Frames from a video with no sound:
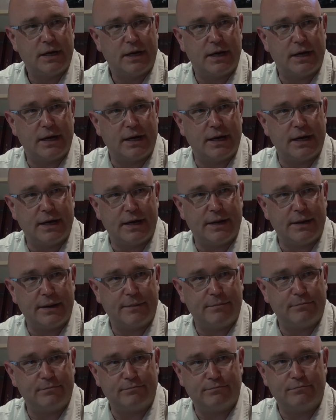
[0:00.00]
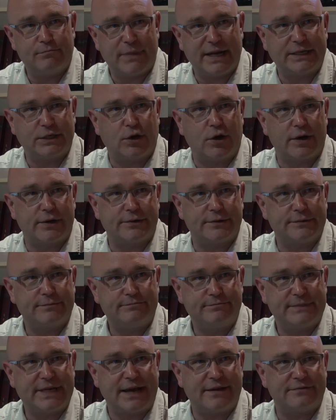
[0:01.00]
my daughter,
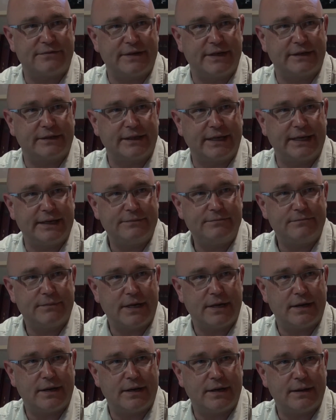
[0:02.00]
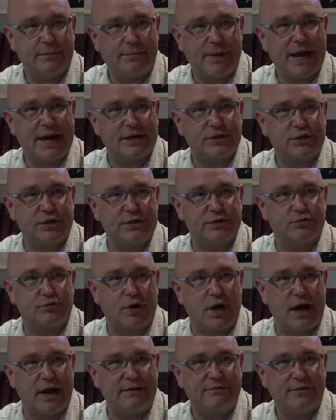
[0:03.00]
definitely, passion,
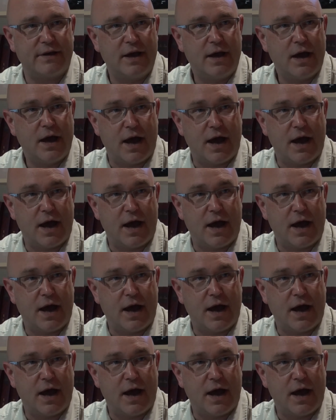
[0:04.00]
drive.